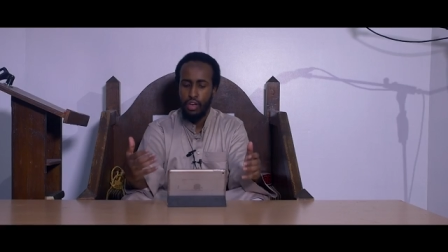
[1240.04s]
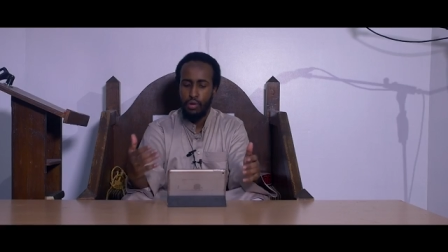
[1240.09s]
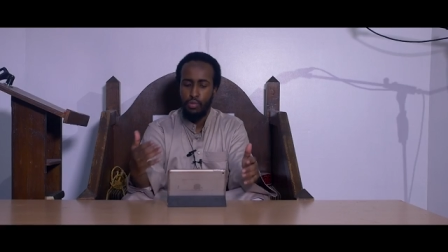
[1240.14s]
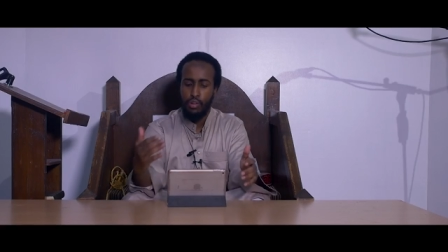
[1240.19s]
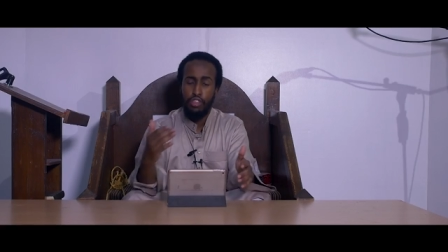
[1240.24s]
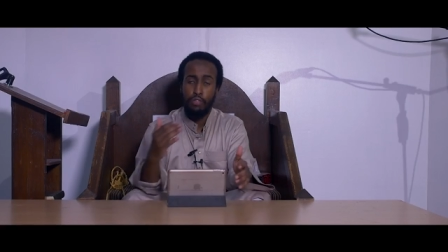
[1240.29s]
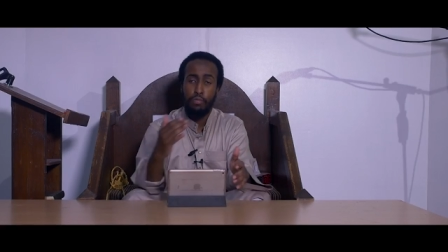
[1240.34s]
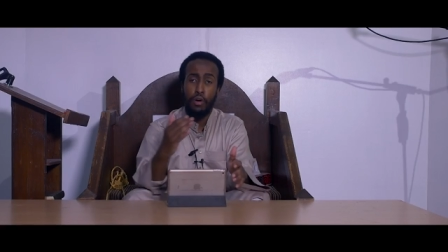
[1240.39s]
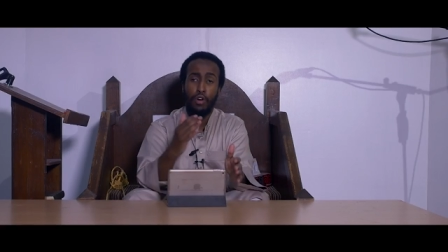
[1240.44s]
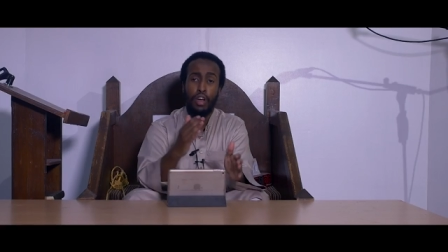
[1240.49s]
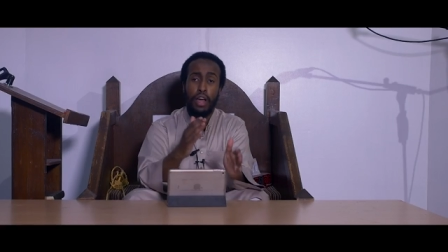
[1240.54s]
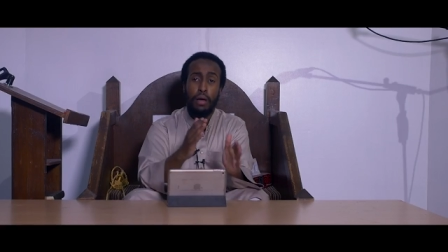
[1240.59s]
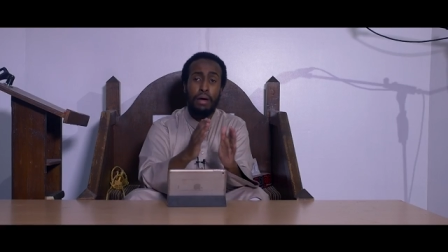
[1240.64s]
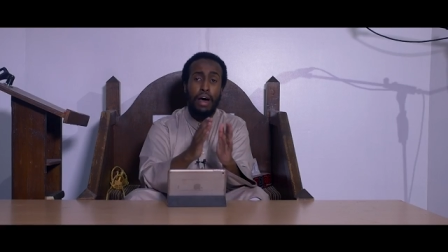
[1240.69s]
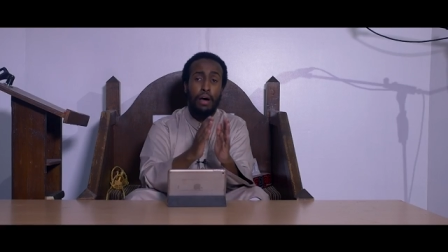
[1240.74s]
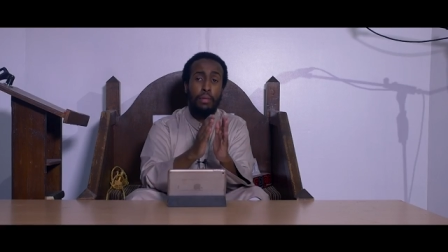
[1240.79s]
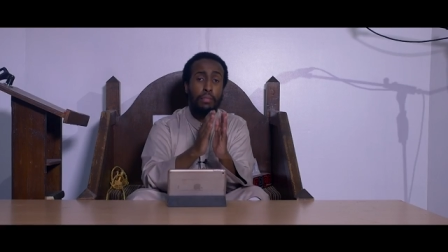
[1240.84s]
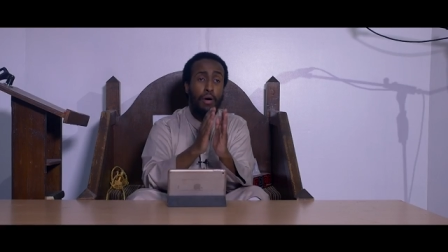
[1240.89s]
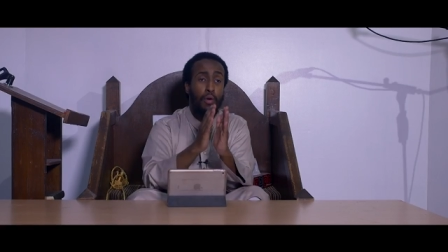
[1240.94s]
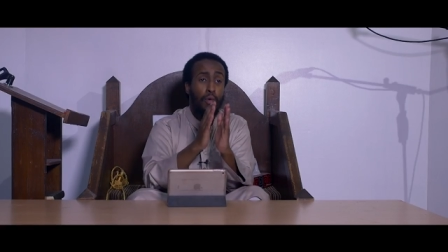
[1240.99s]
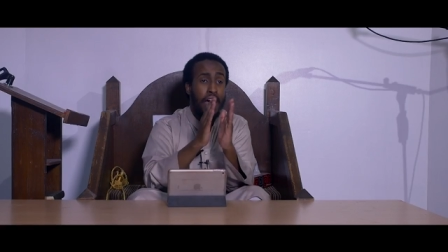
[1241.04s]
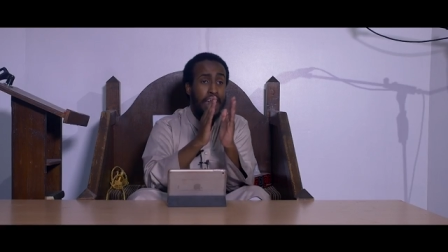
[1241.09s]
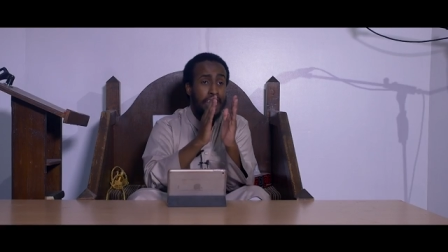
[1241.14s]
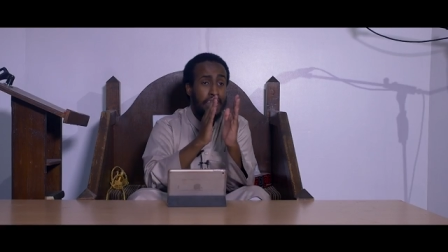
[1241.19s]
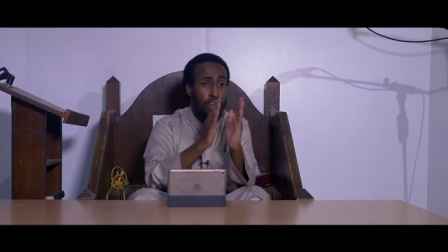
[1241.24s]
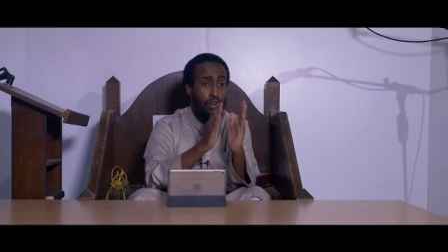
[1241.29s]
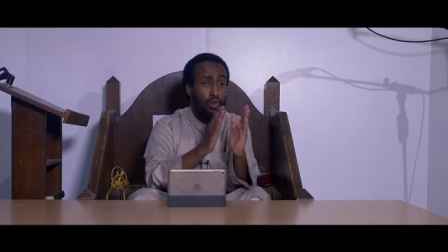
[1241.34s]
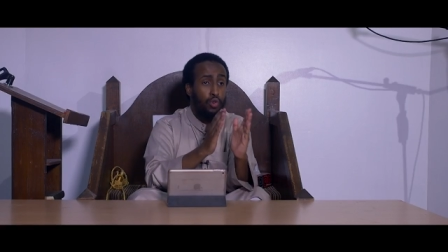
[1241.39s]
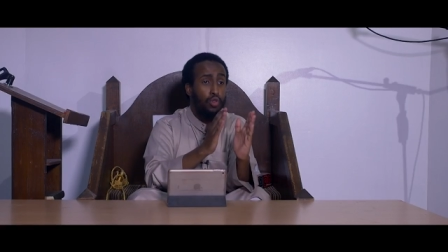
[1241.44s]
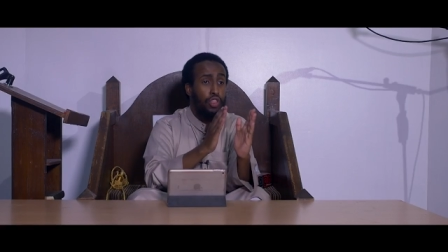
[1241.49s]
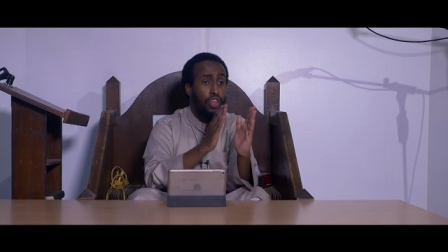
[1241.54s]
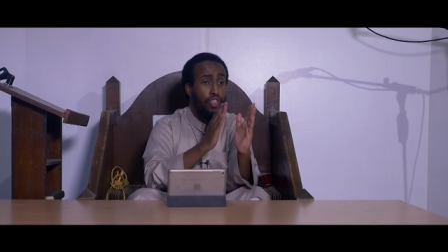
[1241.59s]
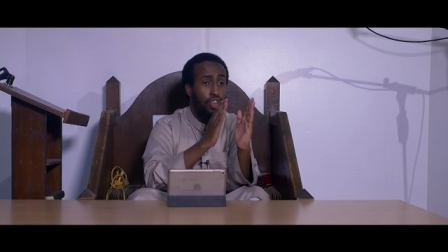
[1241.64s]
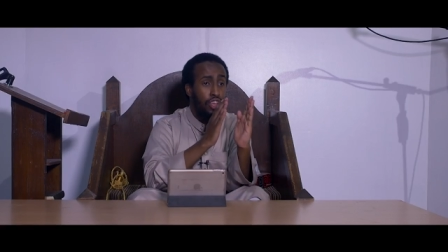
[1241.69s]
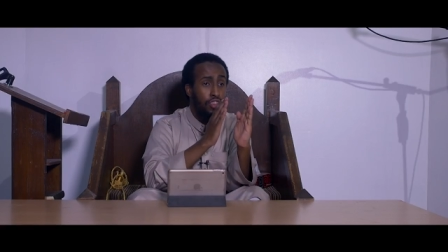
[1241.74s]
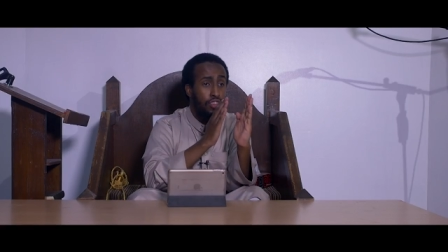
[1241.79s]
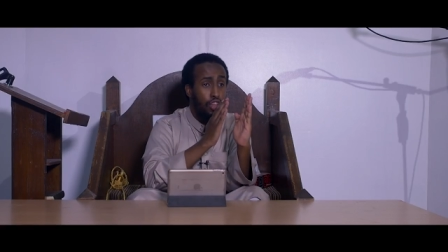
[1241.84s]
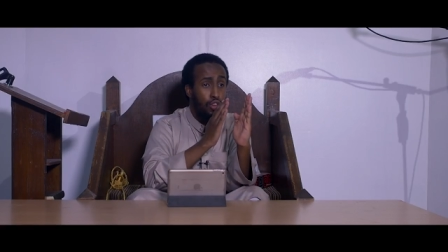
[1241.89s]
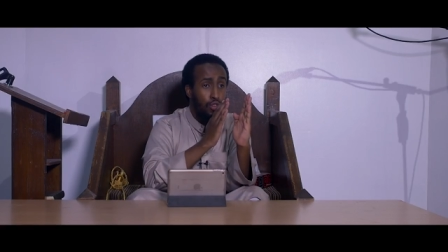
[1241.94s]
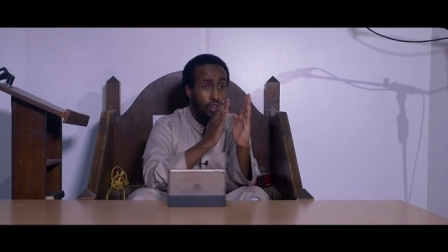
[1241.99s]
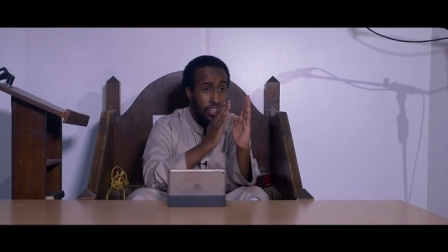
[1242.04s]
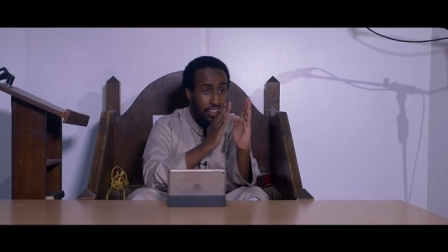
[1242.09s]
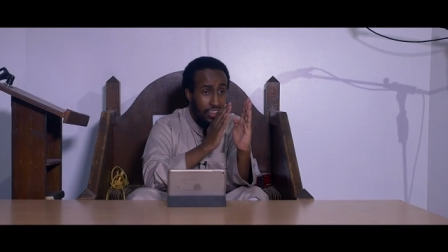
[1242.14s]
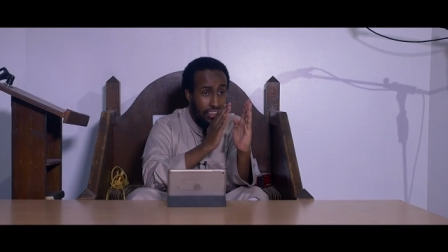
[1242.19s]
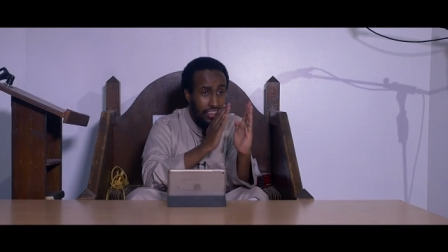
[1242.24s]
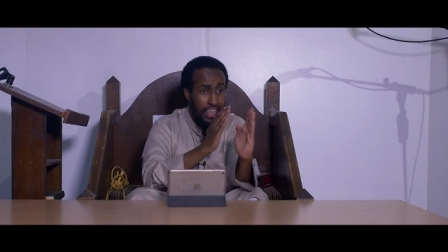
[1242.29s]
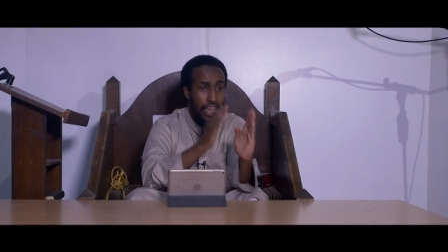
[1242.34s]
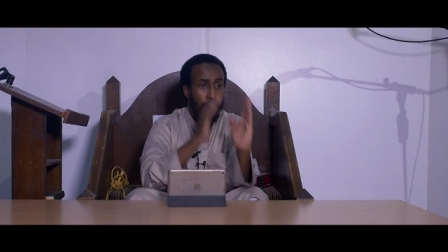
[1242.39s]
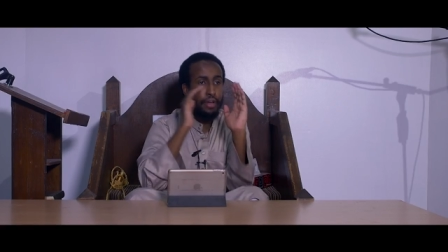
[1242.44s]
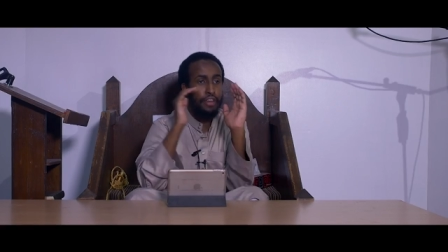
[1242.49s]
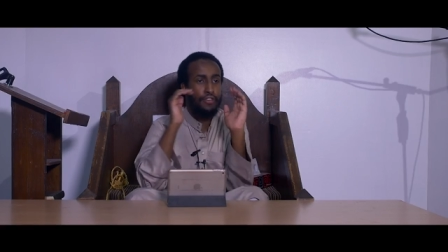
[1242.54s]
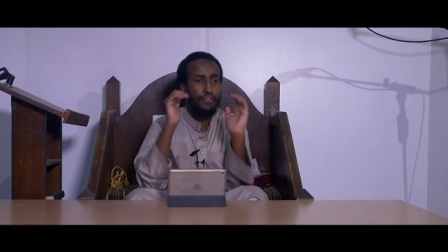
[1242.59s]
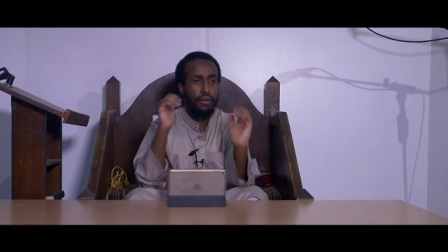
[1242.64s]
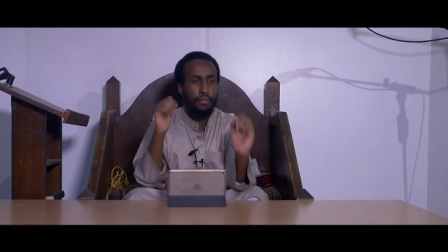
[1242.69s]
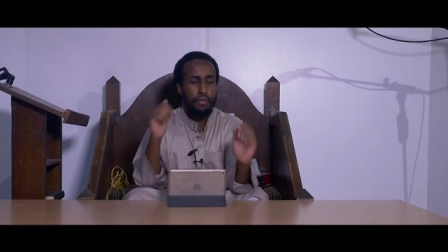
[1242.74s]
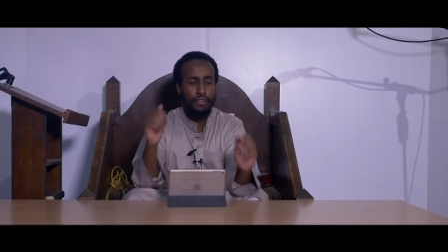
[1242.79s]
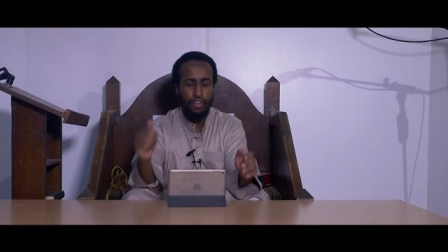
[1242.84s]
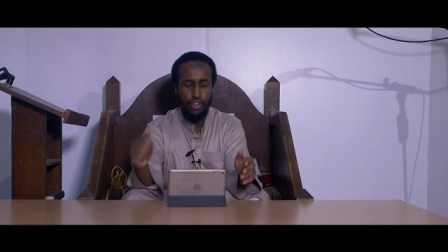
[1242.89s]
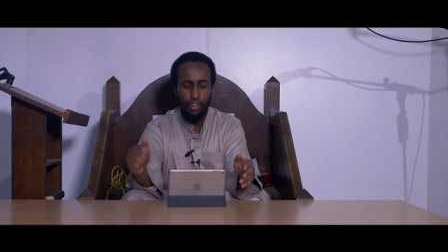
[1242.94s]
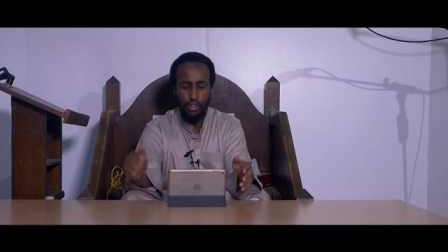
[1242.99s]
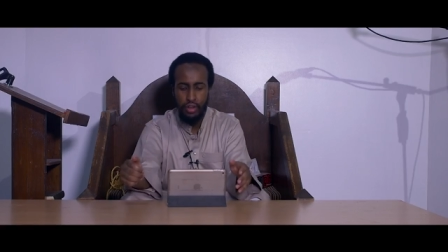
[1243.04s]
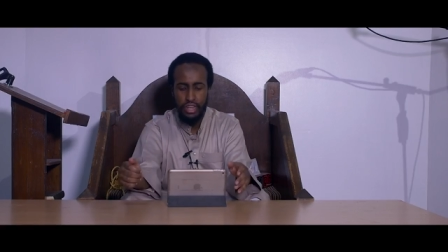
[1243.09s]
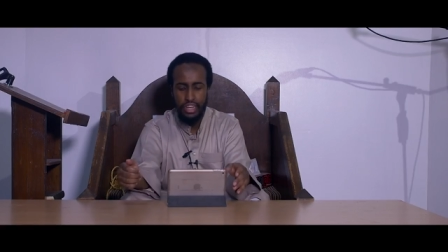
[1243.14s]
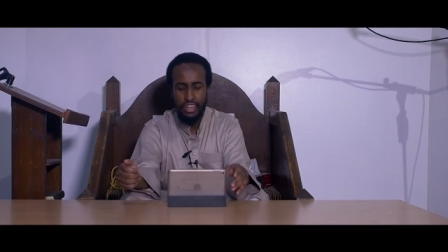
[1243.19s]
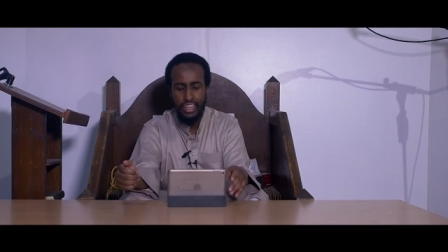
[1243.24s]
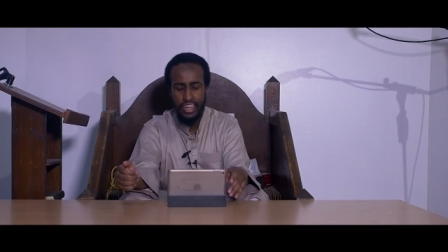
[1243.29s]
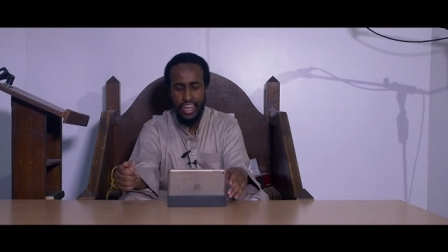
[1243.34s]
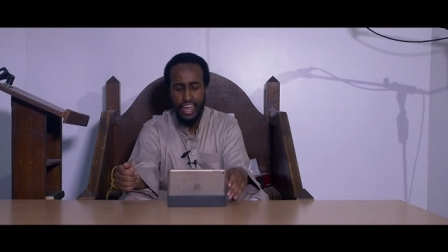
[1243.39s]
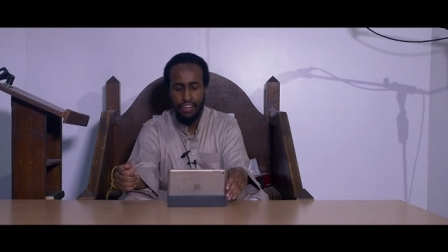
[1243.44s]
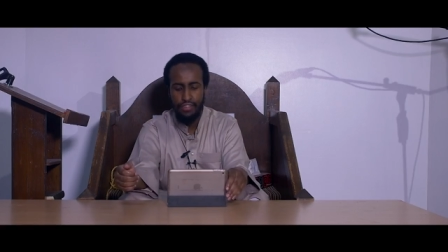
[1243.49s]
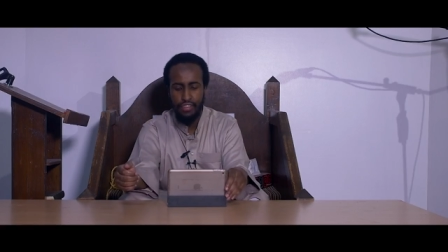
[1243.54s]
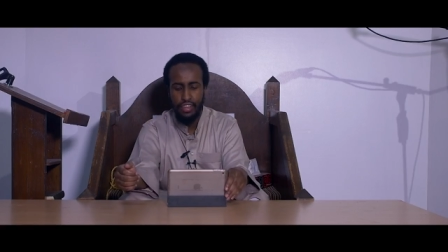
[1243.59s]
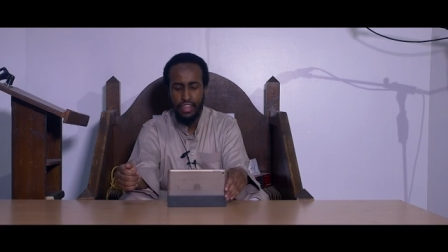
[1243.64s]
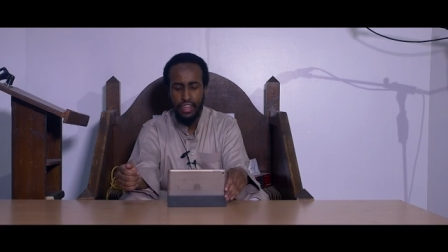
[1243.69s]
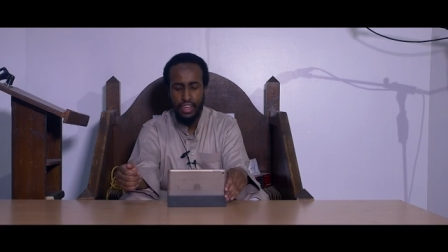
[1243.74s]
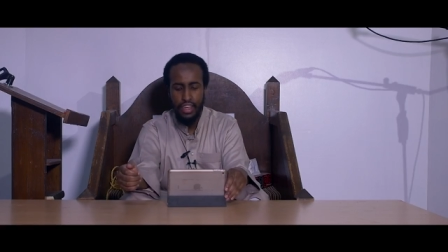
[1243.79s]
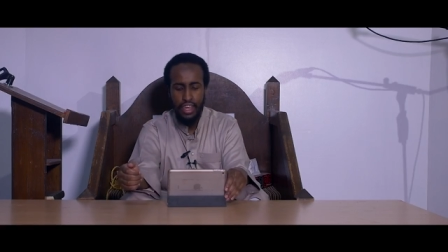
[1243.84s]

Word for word: we spoke about mawani'u, the things that you need to stay away from if you're doing i'tikaf.